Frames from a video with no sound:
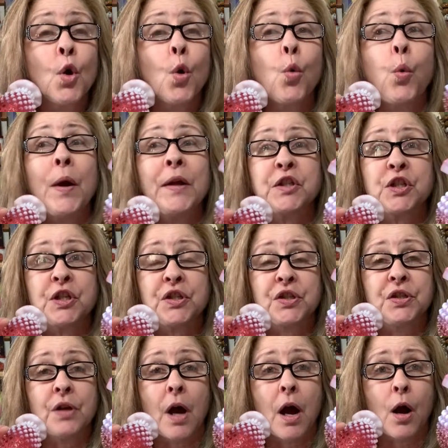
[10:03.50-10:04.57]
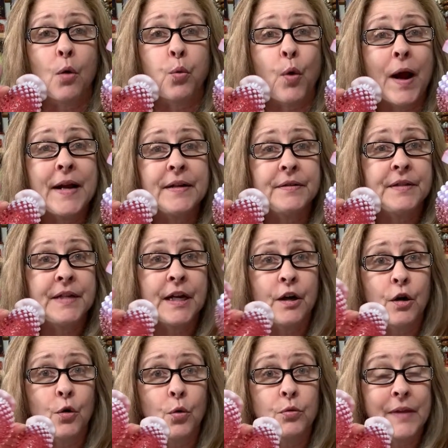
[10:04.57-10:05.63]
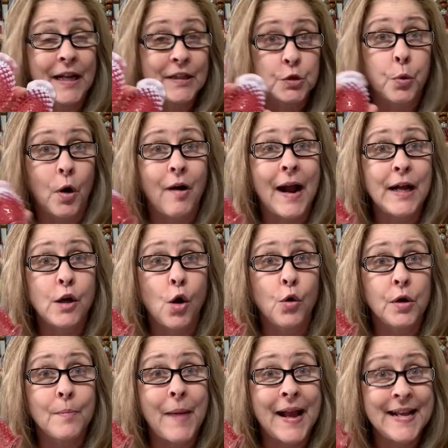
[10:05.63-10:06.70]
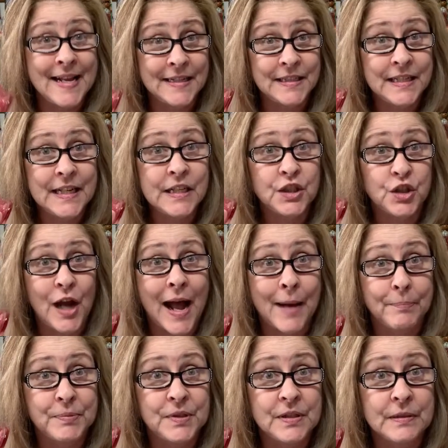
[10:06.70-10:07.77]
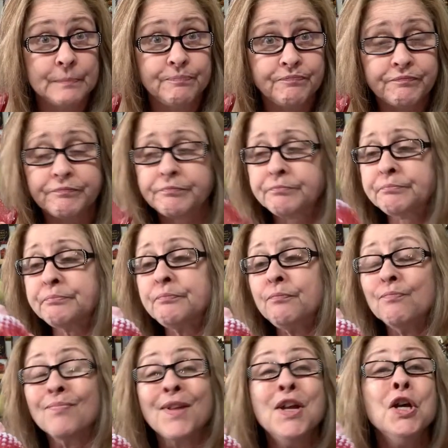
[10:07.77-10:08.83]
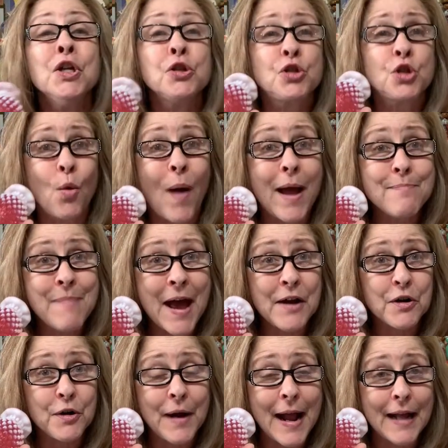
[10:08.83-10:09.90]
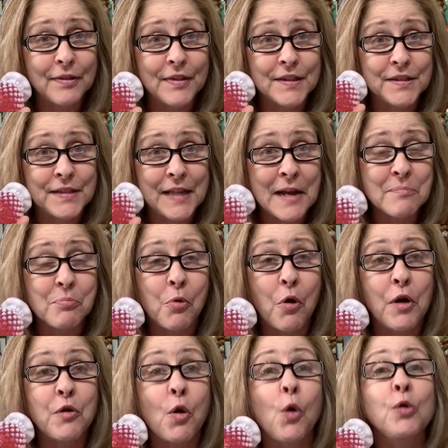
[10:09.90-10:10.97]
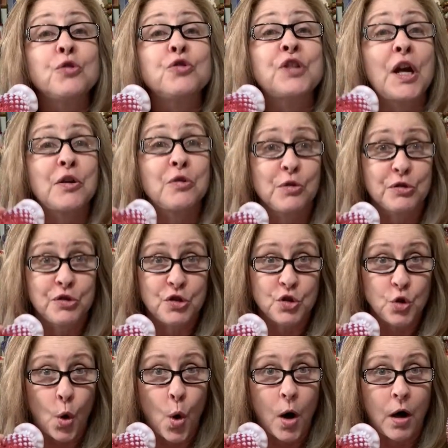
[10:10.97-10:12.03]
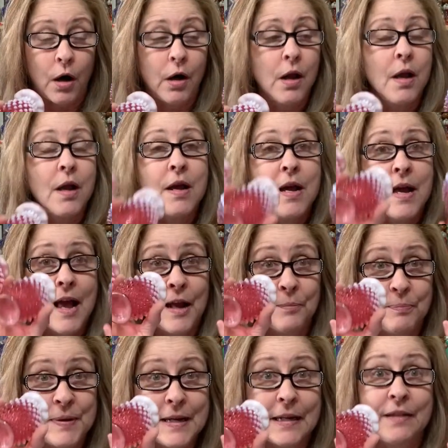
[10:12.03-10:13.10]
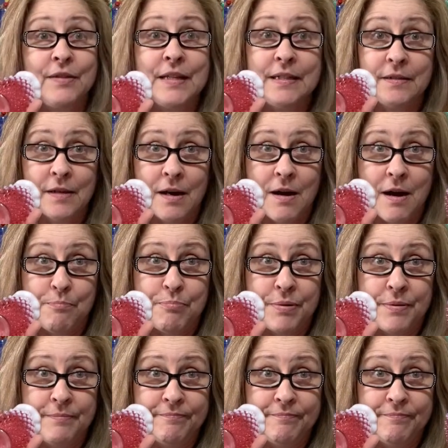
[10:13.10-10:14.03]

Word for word: which is uh, right near that's where I go to my antique shops. So I met her at the Sanborn Old General Store and picked these up.